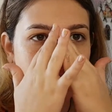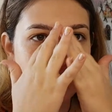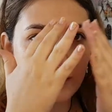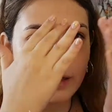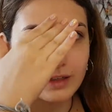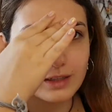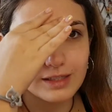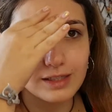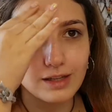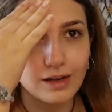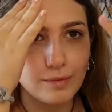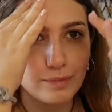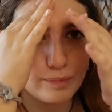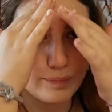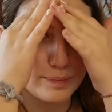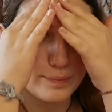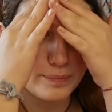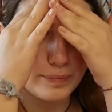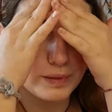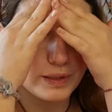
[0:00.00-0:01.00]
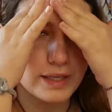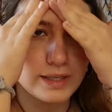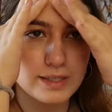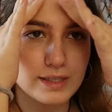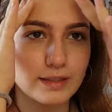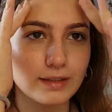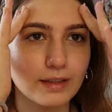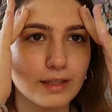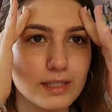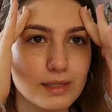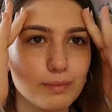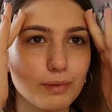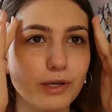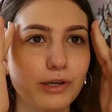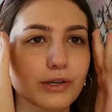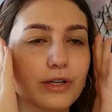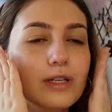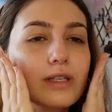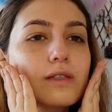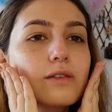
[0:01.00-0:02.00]
it's not a pleasant
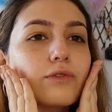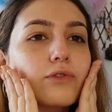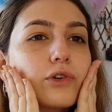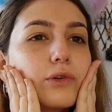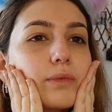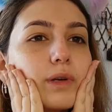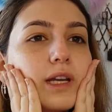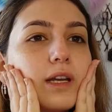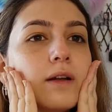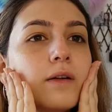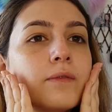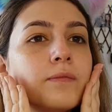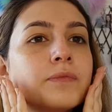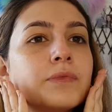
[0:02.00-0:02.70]
experience for me.